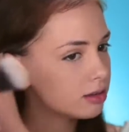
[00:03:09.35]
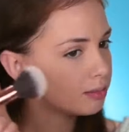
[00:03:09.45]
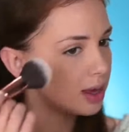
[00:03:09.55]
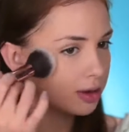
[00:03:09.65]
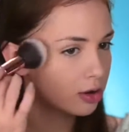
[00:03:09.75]

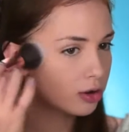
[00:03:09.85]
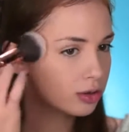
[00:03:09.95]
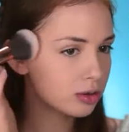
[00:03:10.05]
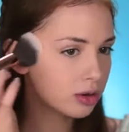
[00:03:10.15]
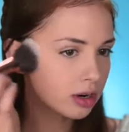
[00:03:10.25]
maybe
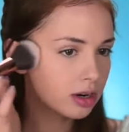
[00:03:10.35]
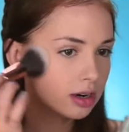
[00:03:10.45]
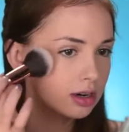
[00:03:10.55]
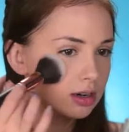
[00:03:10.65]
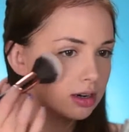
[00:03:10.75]
contour,
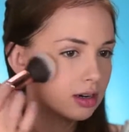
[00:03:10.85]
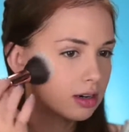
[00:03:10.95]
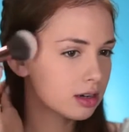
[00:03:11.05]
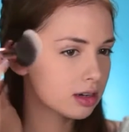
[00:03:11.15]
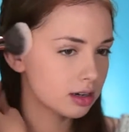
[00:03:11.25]

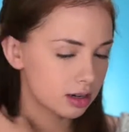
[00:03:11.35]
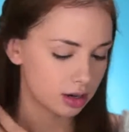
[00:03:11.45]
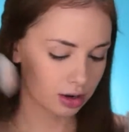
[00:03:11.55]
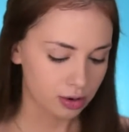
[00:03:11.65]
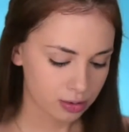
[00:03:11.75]

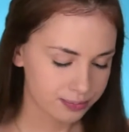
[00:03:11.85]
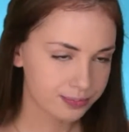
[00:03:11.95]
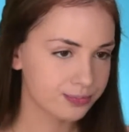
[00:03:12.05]
you know.